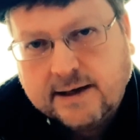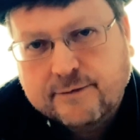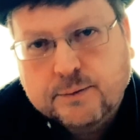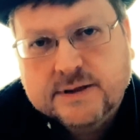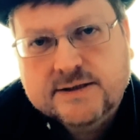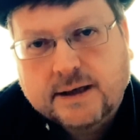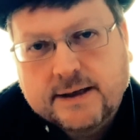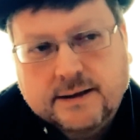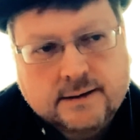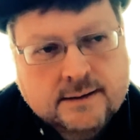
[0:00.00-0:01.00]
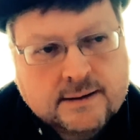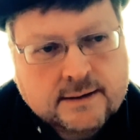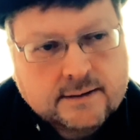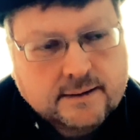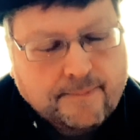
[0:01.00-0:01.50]
If you want to sign a
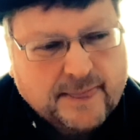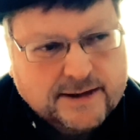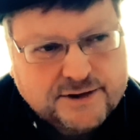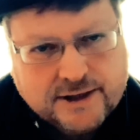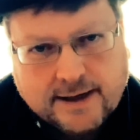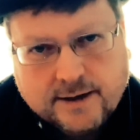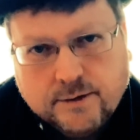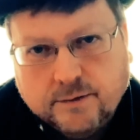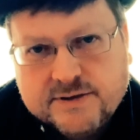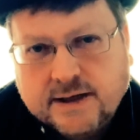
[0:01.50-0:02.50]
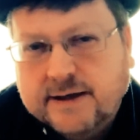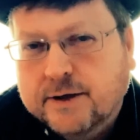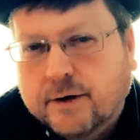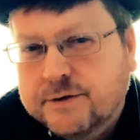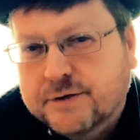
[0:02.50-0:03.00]
check or sign a
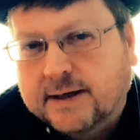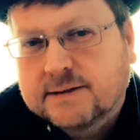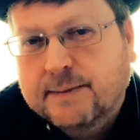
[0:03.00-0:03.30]
contract,